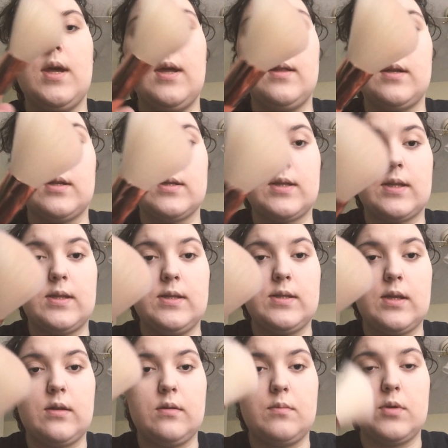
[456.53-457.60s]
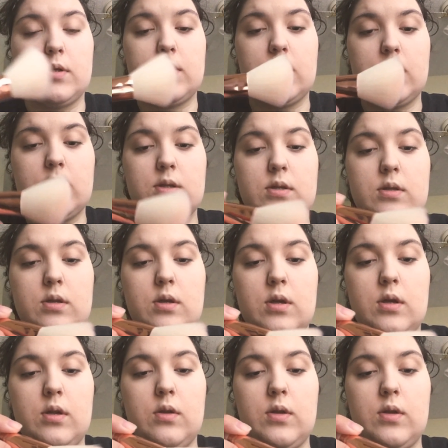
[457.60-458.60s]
they're just like these angled brush things. And